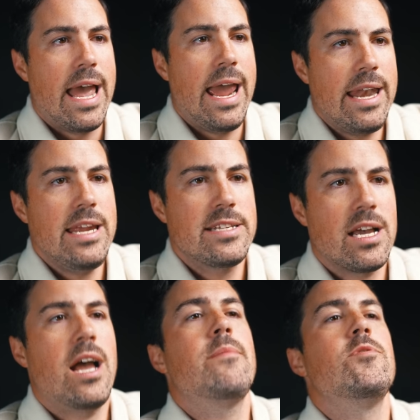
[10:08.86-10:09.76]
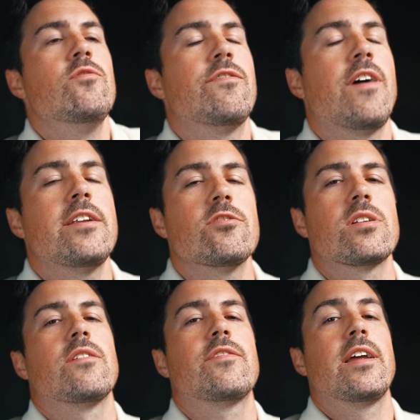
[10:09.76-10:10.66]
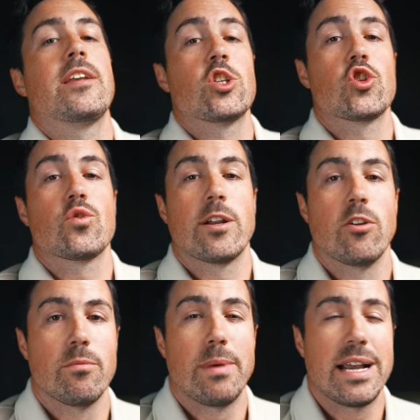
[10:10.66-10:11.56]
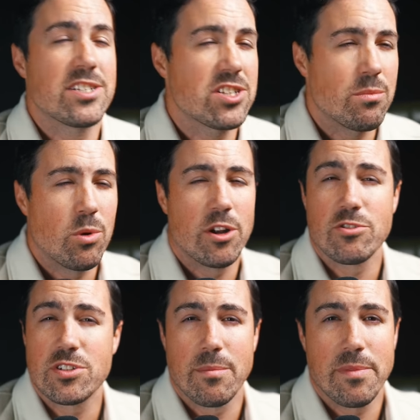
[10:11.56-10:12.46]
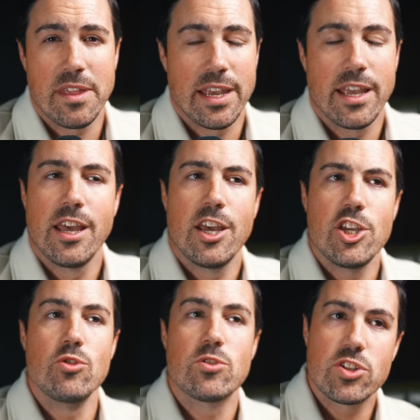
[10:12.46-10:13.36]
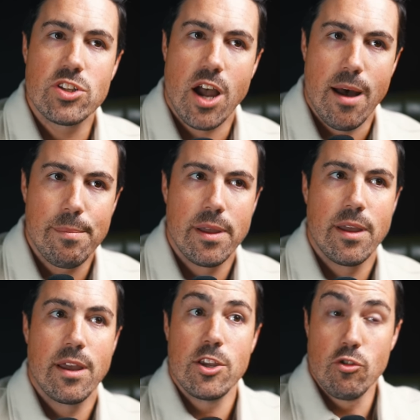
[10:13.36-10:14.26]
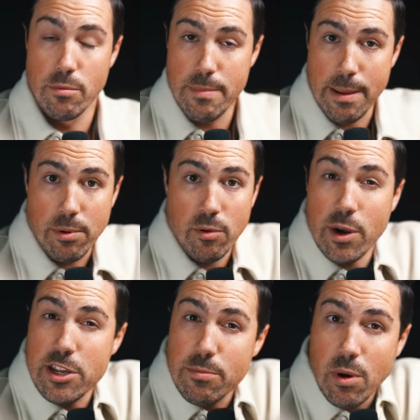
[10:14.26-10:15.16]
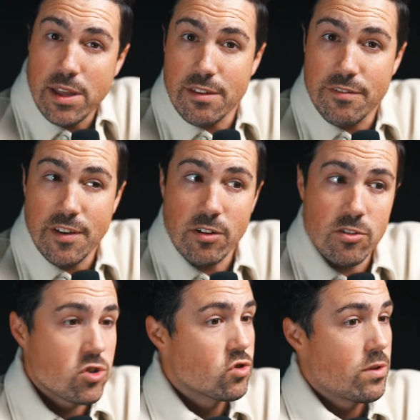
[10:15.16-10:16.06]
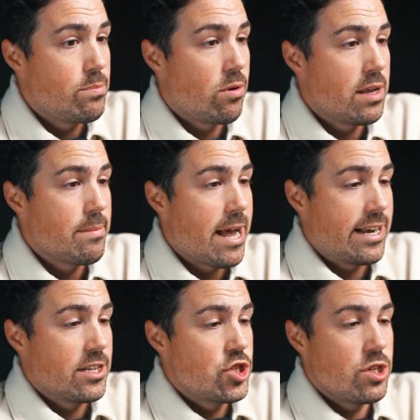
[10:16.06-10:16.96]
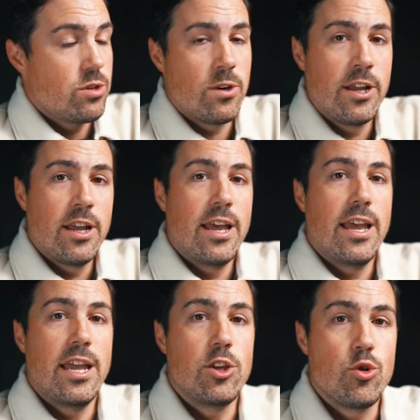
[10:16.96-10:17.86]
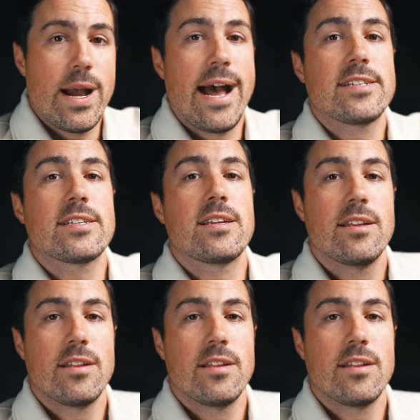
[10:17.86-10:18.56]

Anytime you find yourself getting triggered by someone or something, you stop. You remember when you point the finger, there's three pointing back at you and you ask